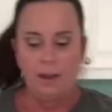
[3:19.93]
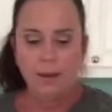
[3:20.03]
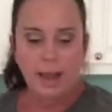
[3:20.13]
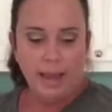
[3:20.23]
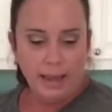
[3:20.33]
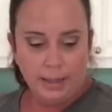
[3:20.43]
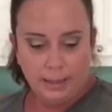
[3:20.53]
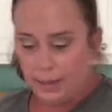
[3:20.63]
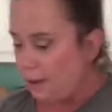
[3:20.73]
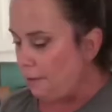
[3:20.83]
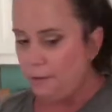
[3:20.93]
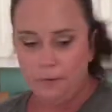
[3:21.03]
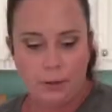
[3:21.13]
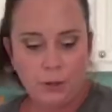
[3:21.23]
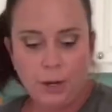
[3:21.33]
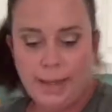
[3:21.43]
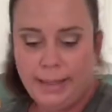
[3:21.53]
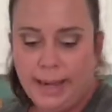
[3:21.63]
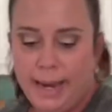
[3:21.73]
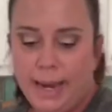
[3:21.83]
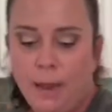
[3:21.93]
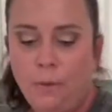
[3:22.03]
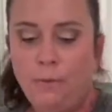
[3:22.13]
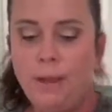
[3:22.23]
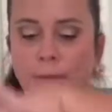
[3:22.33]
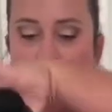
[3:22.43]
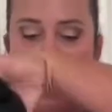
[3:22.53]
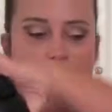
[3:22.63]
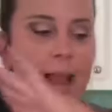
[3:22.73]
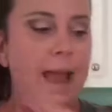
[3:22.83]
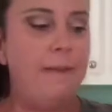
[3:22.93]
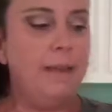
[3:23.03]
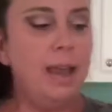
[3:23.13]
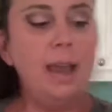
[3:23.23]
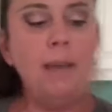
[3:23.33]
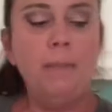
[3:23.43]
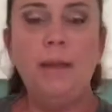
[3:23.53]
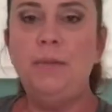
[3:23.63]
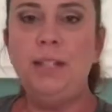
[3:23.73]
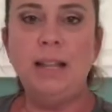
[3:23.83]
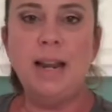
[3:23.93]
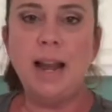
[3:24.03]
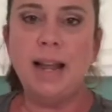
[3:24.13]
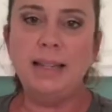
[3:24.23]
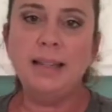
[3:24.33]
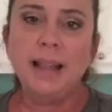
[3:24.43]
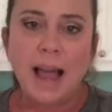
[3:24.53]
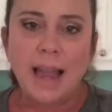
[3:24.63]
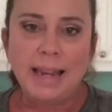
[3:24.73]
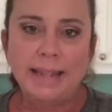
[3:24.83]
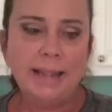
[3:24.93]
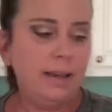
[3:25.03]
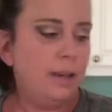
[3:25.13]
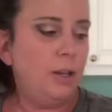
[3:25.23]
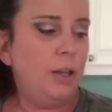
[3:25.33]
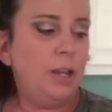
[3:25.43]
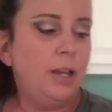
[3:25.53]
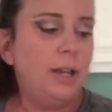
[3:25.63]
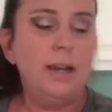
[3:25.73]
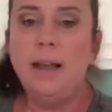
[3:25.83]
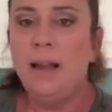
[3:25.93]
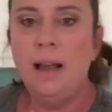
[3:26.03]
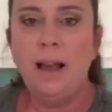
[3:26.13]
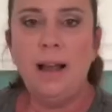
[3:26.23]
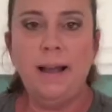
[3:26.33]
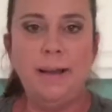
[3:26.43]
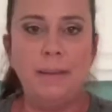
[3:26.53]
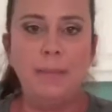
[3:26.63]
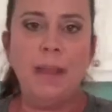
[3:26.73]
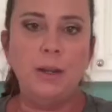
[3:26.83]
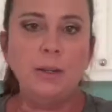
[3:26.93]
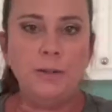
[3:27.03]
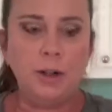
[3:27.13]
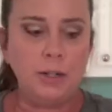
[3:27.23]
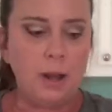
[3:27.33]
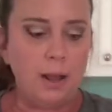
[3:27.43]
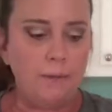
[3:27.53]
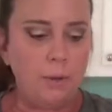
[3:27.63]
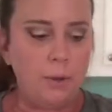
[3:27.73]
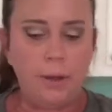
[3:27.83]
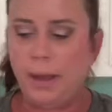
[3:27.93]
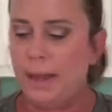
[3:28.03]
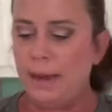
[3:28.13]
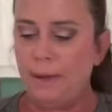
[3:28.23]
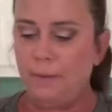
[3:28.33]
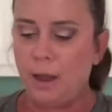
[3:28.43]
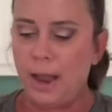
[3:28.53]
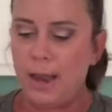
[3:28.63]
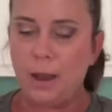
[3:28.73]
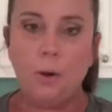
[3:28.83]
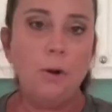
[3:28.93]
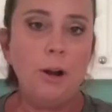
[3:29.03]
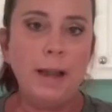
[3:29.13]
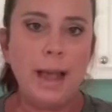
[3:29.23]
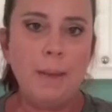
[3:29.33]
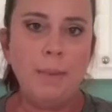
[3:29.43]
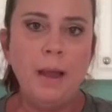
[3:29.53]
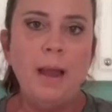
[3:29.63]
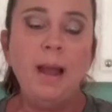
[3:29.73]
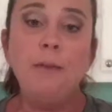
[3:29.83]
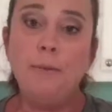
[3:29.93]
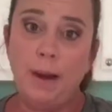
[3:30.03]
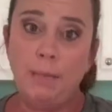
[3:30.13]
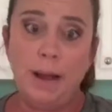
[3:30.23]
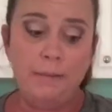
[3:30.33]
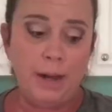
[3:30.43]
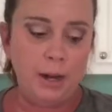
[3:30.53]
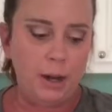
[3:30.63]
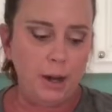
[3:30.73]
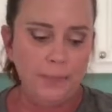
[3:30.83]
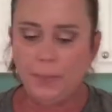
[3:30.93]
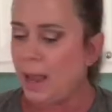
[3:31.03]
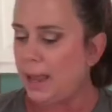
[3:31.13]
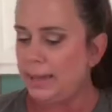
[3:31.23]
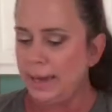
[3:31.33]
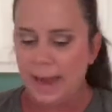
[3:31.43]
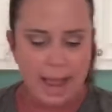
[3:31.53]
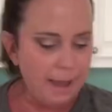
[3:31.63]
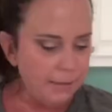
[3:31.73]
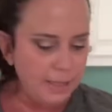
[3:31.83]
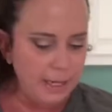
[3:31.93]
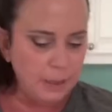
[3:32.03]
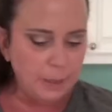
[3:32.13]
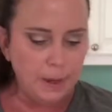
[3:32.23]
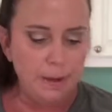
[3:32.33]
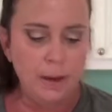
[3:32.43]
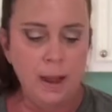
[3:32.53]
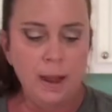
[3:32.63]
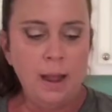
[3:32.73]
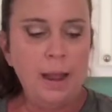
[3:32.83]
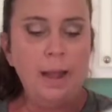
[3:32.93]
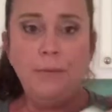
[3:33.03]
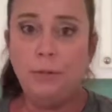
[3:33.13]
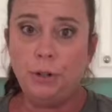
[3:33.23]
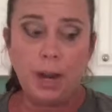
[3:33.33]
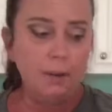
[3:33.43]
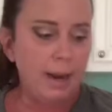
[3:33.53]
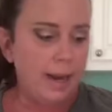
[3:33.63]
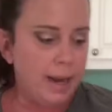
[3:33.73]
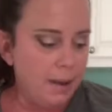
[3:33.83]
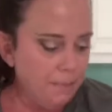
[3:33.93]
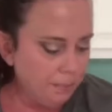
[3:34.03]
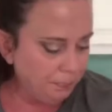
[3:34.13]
Okay, so for the dressing, we've got a 1/2 cup of just a nice light, good extra virgin olive oil, and then I've got a 1/4 cup of red wine vinegar. I did a 1/2 teaspoon of dried oregano.